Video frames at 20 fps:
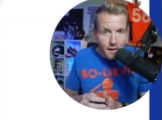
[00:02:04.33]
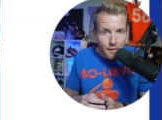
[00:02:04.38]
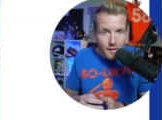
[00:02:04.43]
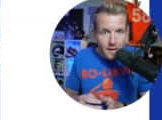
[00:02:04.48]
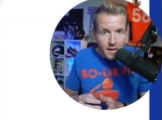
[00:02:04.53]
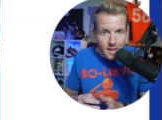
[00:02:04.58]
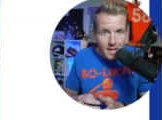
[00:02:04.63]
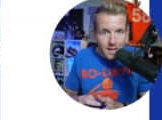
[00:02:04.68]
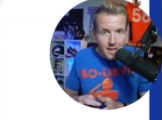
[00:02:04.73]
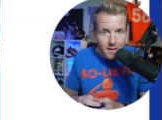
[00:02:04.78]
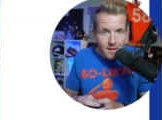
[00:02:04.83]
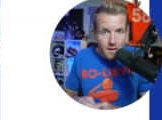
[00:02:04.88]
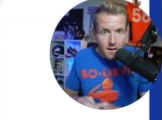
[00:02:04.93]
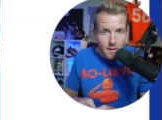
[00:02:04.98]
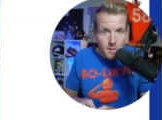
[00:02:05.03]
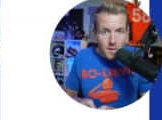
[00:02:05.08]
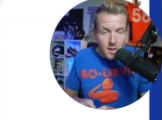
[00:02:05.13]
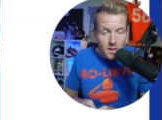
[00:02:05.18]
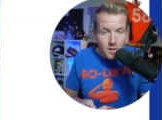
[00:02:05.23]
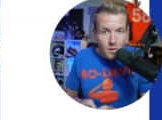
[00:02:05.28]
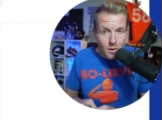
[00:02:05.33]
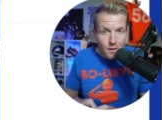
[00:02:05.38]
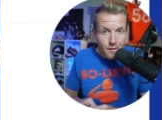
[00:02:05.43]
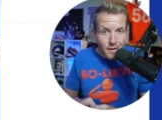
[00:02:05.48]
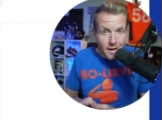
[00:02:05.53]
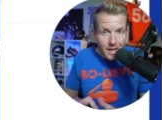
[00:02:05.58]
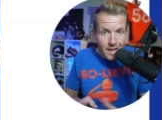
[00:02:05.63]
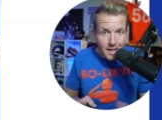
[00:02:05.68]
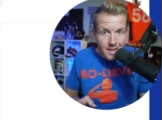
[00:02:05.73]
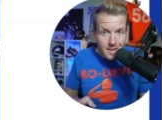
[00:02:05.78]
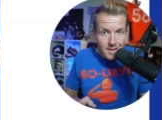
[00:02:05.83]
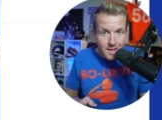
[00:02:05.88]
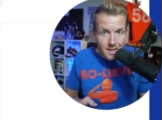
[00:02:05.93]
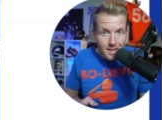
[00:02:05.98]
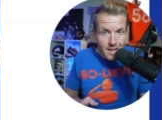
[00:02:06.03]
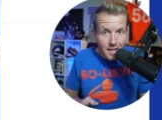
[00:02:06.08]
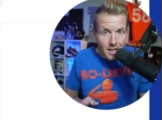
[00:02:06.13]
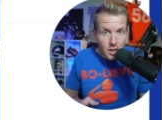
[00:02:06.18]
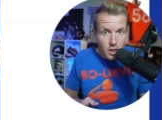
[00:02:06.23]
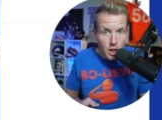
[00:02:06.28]
and get the Minnesota Vikings to
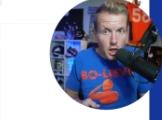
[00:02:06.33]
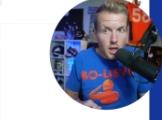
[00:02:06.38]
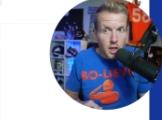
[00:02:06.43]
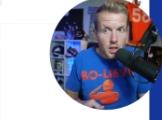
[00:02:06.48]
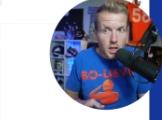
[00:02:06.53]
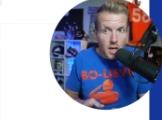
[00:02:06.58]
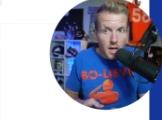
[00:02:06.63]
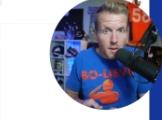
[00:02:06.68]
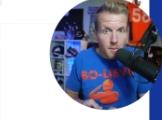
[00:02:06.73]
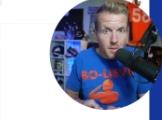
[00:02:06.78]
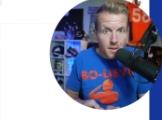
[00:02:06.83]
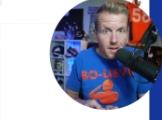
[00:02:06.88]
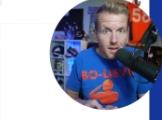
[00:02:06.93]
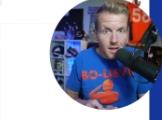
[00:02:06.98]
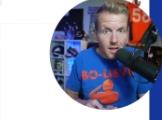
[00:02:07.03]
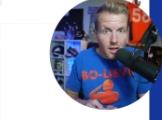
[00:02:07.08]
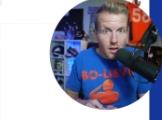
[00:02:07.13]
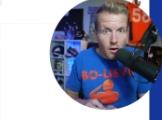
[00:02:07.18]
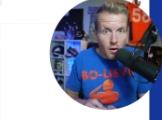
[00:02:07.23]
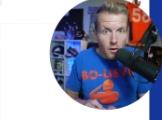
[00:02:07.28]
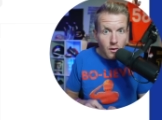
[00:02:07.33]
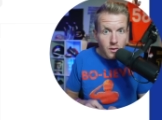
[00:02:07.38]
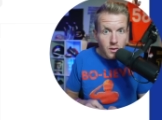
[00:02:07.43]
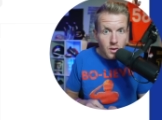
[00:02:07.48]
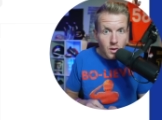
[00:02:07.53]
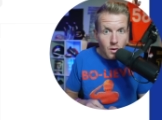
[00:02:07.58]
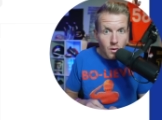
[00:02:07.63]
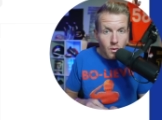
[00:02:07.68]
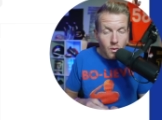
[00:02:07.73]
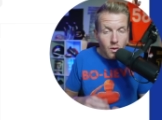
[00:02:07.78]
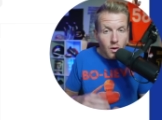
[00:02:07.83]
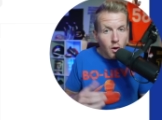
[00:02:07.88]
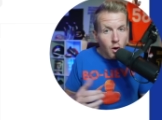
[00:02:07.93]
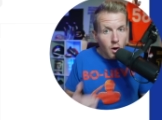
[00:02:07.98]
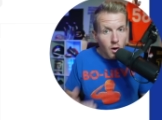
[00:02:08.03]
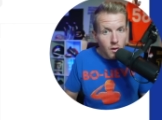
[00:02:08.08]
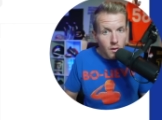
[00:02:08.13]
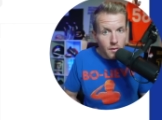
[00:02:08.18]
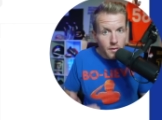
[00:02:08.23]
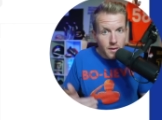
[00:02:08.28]
take JJ, but then he also
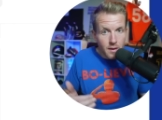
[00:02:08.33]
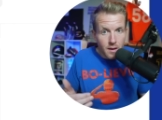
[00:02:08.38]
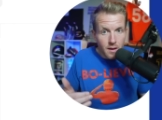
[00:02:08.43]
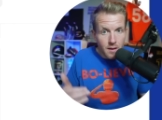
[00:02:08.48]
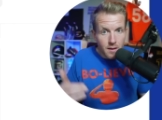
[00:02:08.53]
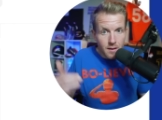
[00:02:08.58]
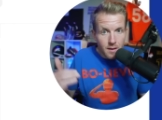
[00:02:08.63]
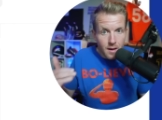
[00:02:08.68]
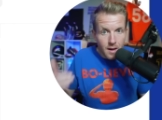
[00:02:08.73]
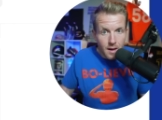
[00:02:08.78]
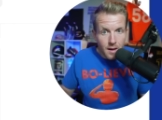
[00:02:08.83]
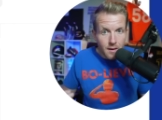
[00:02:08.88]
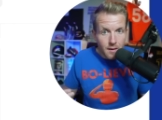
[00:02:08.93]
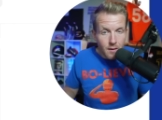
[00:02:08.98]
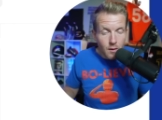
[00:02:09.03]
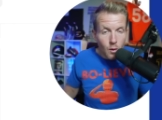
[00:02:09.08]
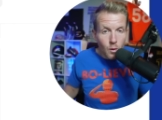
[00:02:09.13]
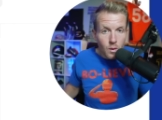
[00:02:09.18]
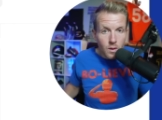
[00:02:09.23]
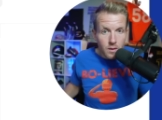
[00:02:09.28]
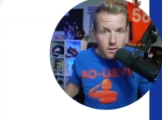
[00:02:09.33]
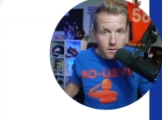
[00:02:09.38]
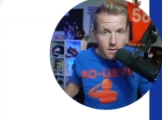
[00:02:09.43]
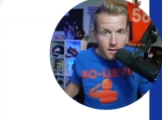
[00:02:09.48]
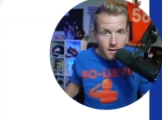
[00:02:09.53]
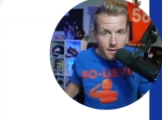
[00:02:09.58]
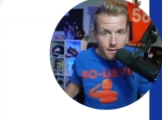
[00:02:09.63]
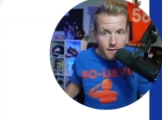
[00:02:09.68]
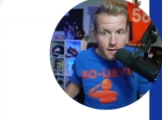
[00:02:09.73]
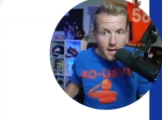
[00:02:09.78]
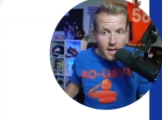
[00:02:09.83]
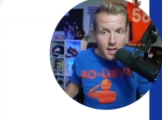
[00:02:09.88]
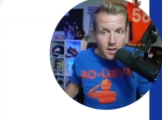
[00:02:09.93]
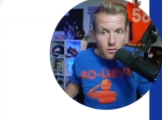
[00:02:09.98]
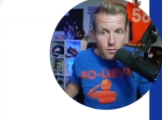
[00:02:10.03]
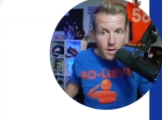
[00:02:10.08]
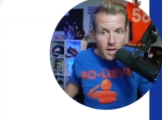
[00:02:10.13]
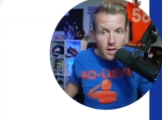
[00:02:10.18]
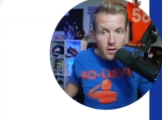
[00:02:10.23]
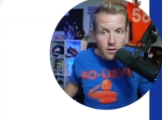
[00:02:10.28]
called the uh, Oak, the
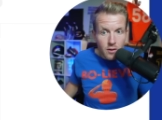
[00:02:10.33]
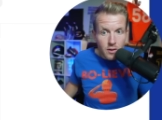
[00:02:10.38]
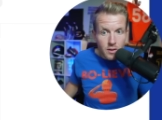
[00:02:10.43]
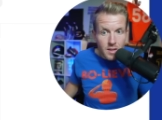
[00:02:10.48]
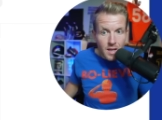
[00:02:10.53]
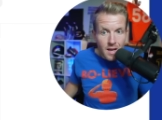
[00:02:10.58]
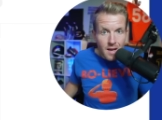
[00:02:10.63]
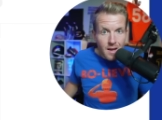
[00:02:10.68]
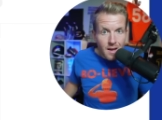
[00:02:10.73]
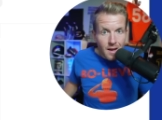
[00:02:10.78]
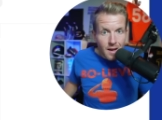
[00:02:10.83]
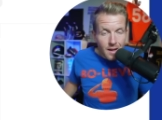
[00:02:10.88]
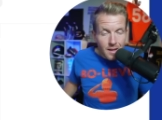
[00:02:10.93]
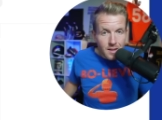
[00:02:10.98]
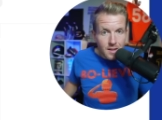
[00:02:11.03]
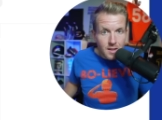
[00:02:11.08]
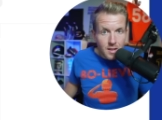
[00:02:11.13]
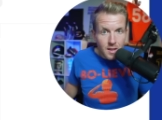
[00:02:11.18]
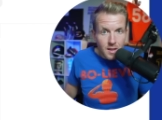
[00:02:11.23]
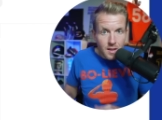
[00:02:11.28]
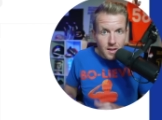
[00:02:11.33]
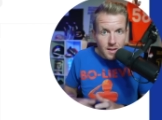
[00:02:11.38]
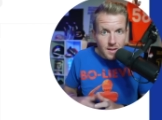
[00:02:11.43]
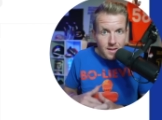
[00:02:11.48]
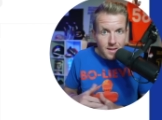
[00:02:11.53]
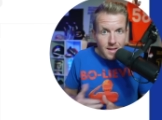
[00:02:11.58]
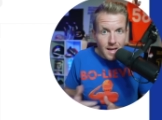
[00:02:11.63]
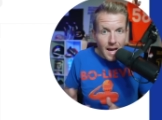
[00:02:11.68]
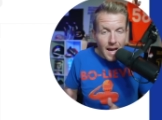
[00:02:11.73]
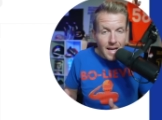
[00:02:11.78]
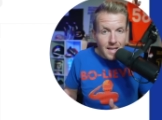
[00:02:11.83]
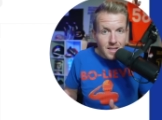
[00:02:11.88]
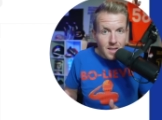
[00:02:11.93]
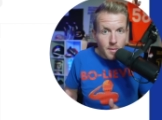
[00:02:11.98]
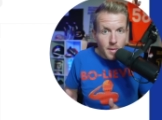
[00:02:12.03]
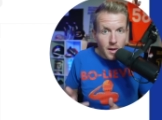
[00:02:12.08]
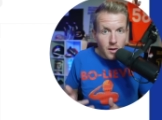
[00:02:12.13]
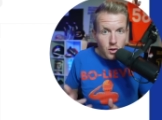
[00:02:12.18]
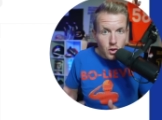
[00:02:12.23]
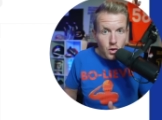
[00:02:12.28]
Vegas Raiders to ask
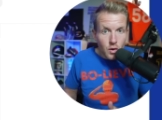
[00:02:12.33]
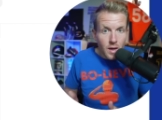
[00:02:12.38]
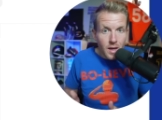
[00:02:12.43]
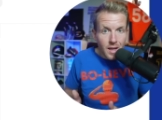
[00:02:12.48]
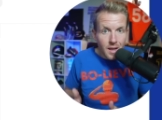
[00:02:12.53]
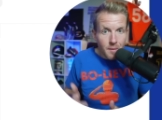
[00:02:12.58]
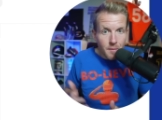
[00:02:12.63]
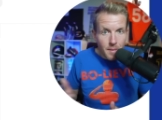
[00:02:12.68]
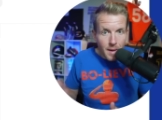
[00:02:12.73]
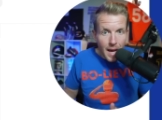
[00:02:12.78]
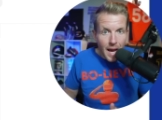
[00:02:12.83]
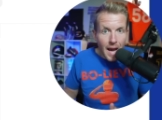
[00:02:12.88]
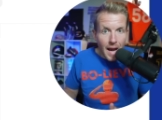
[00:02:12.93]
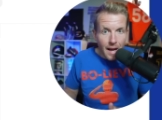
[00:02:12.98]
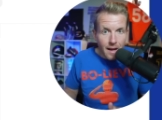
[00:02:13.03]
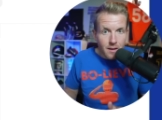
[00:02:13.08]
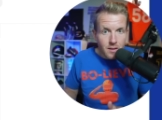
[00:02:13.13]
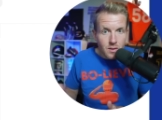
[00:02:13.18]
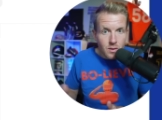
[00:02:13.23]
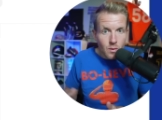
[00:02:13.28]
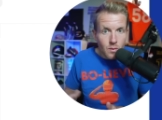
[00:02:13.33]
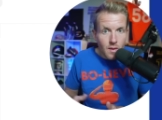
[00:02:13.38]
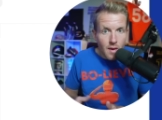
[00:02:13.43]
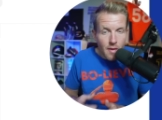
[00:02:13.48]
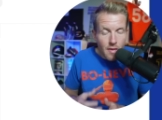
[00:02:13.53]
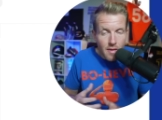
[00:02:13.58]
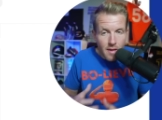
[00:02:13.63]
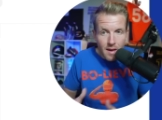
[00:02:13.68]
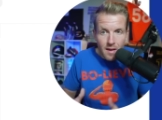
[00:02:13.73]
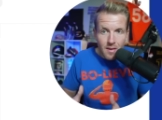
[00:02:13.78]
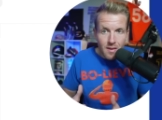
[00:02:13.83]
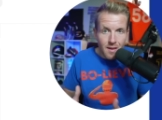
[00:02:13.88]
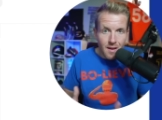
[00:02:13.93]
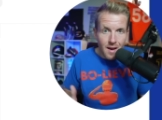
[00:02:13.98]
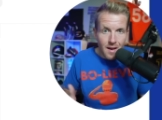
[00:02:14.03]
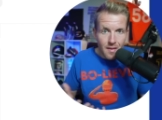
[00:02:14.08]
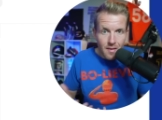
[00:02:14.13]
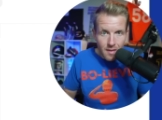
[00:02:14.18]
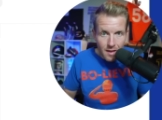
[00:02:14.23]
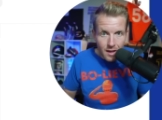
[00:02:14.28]
about trading back so that they
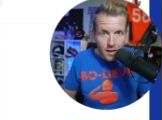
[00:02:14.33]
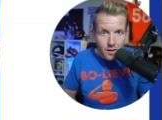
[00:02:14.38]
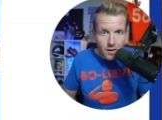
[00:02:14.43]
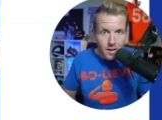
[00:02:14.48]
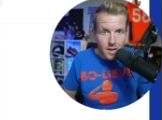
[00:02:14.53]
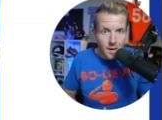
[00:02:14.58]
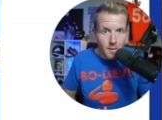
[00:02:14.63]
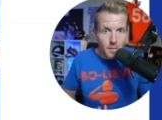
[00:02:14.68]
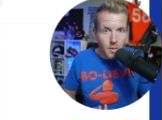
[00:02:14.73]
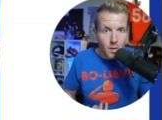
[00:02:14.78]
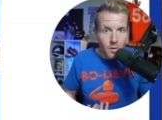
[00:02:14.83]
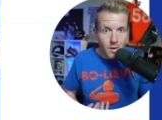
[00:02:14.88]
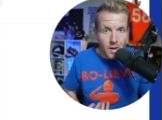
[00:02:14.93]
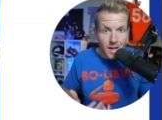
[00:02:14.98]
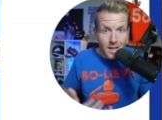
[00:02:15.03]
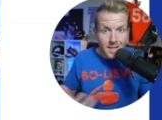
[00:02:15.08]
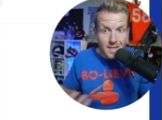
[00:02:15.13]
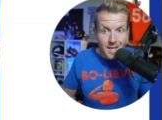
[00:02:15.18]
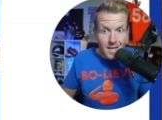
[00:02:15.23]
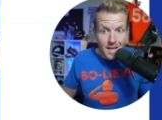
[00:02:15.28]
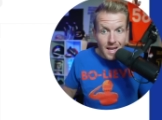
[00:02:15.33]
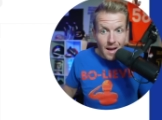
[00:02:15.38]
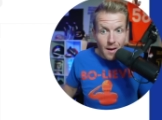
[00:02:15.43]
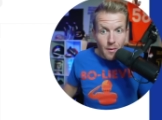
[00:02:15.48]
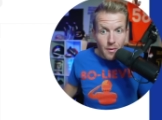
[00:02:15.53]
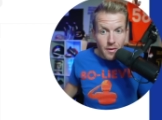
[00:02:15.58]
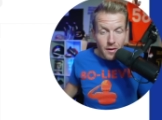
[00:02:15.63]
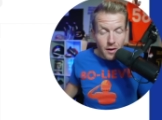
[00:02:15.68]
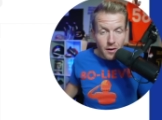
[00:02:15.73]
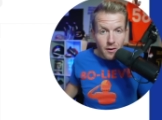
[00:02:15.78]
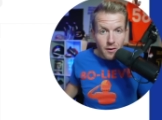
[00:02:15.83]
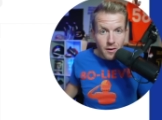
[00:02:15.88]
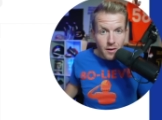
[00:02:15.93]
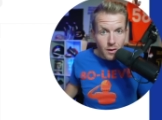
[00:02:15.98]
thought they could get Bo Nix. And now they're in a